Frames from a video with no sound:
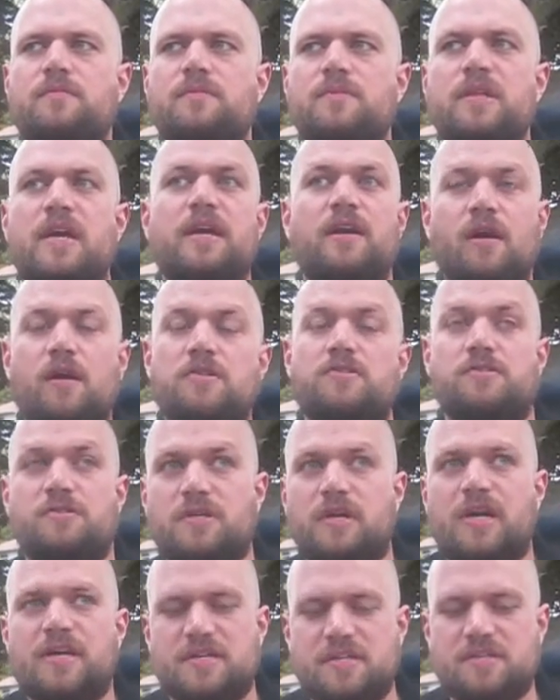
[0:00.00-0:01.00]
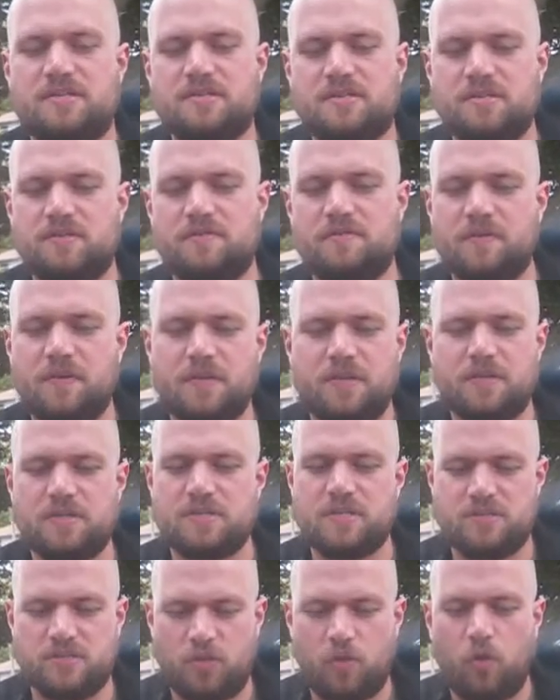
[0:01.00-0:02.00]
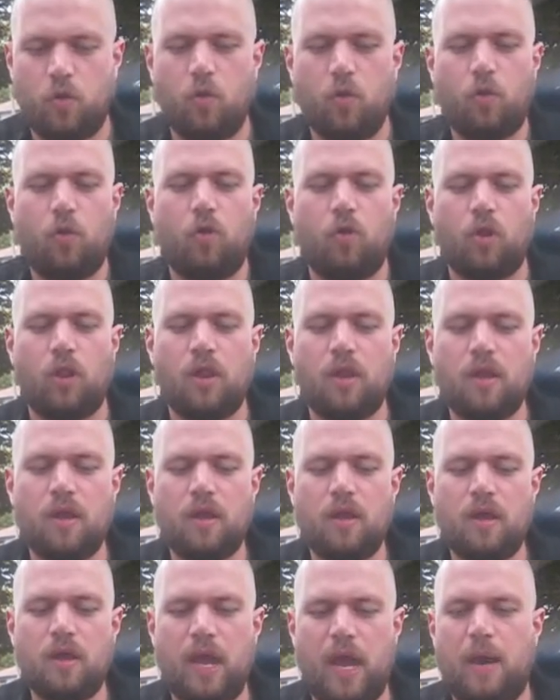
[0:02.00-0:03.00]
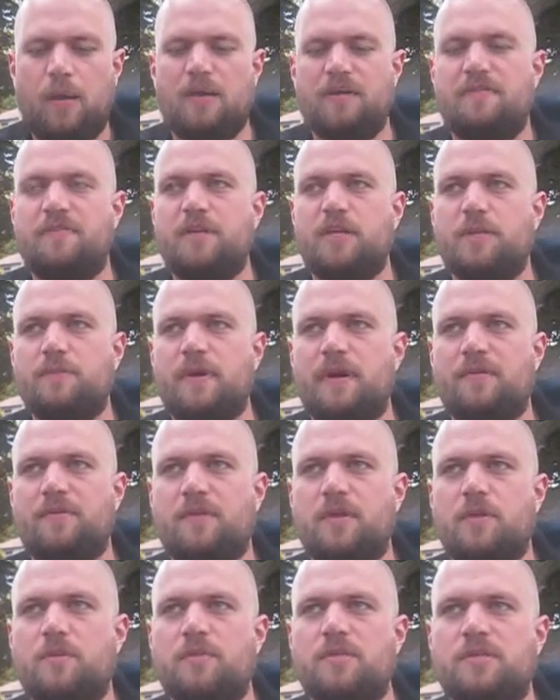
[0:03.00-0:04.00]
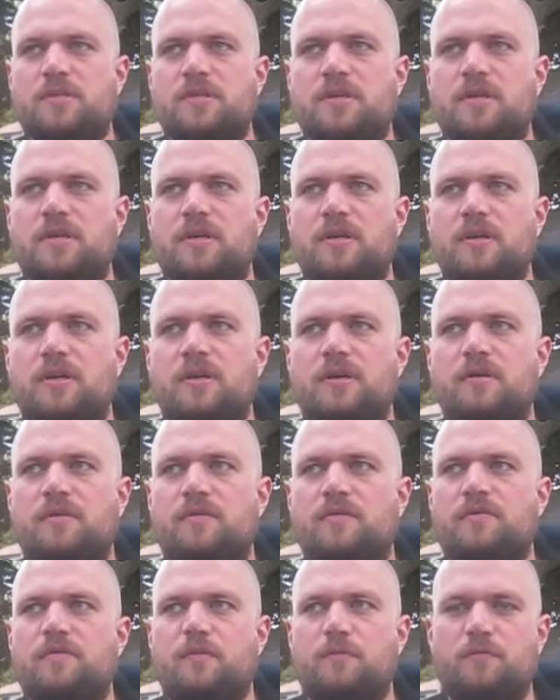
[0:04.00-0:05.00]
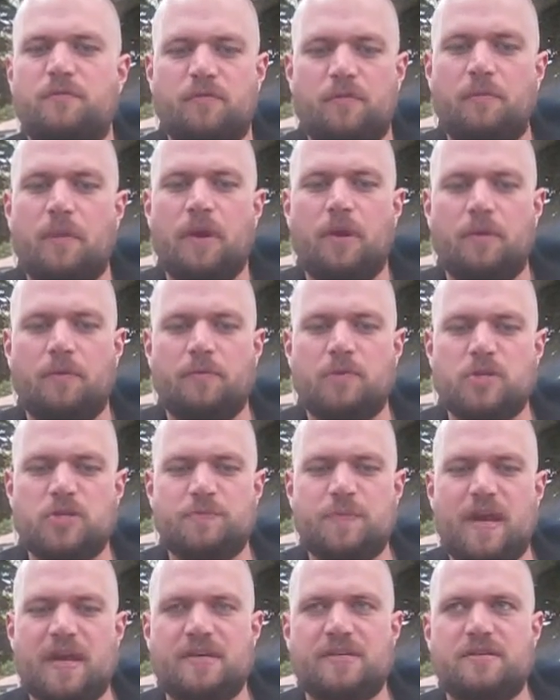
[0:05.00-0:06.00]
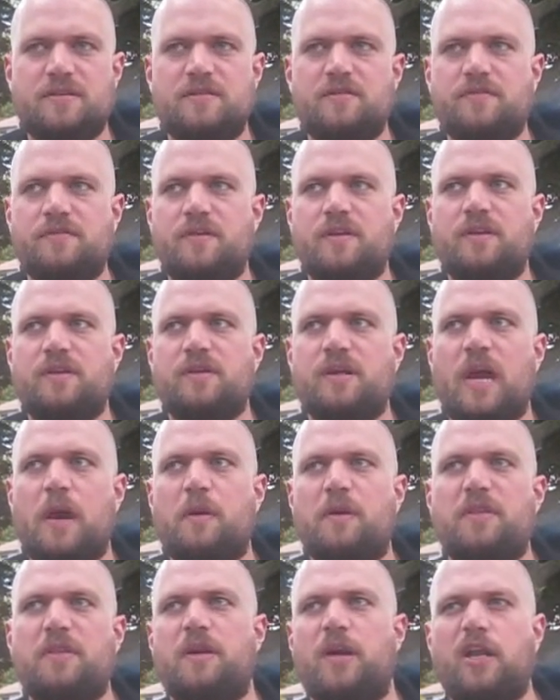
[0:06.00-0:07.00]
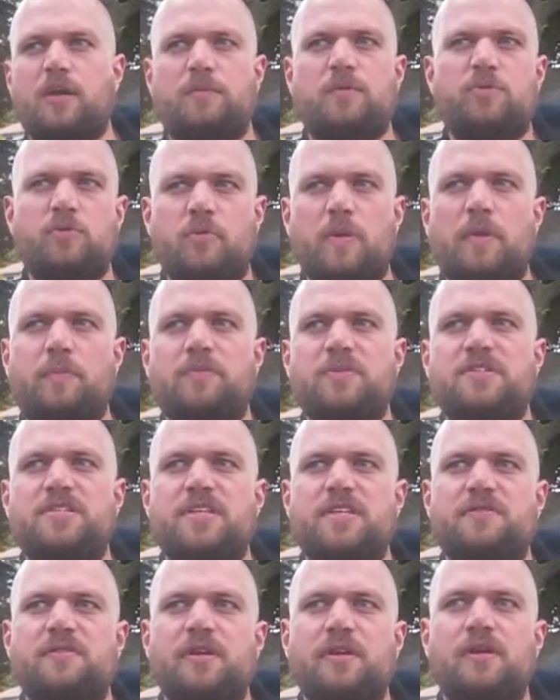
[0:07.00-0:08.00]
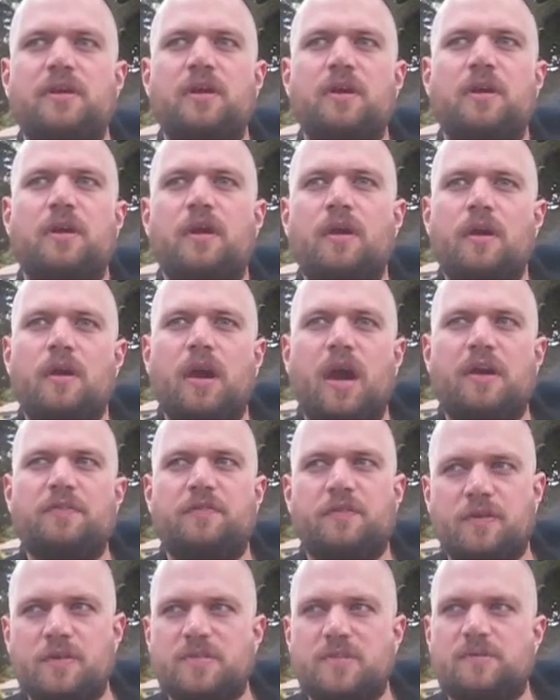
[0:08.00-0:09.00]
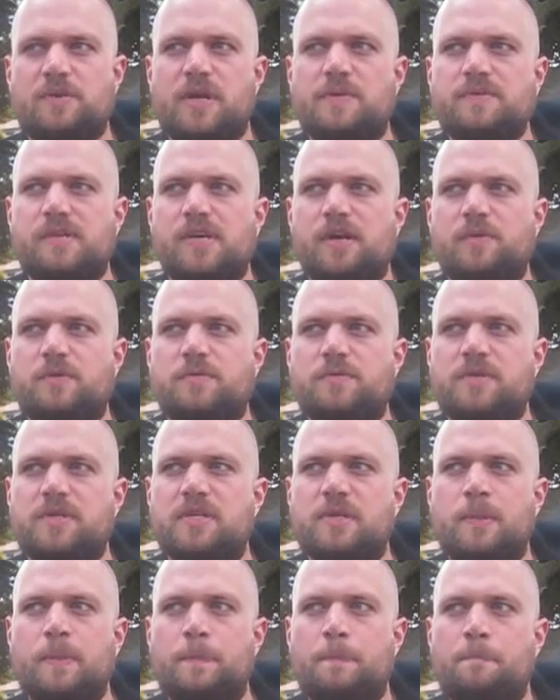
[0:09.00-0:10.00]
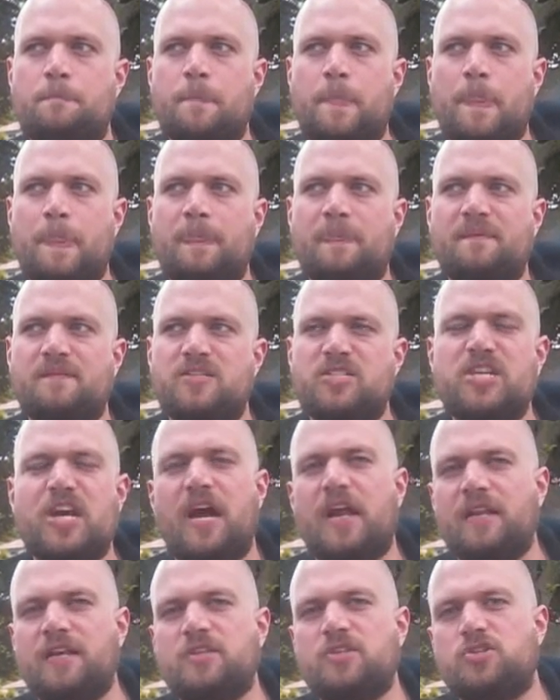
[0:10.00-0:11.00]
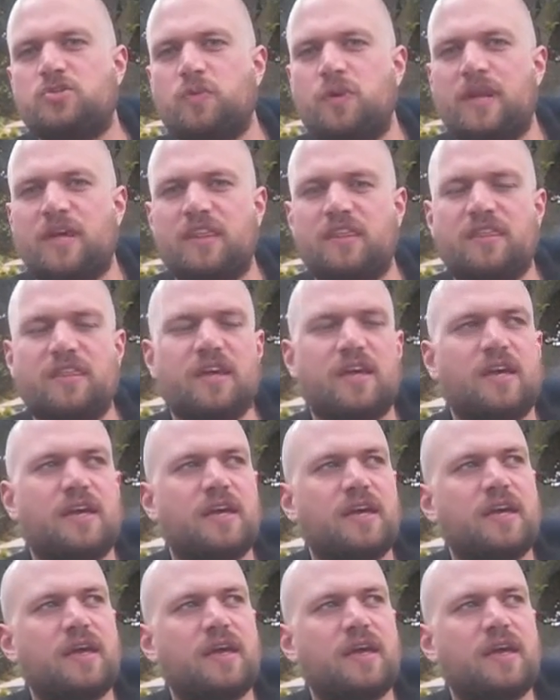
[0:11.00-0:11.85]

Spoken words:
then also the ideas and feelings as a whole, how I feel about them as from my own perspective, and how I think other people might perceive it. I feel that sometimes that helps me challenge what I think